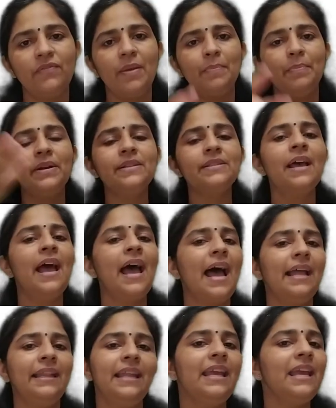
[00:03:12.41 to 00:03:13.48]
vapors
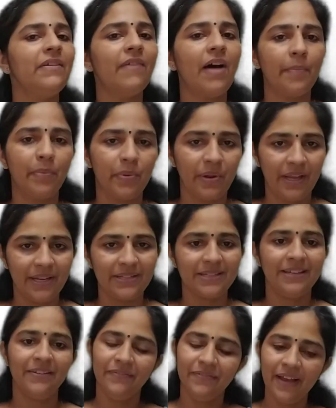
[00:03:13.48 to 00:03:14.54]
and they
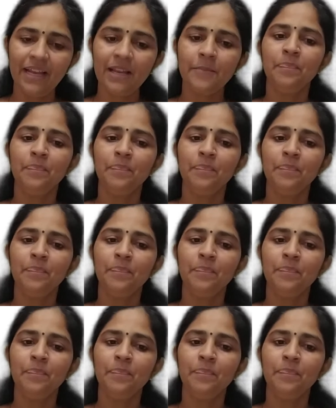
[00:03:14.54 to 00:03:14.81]
evaporate. Fine.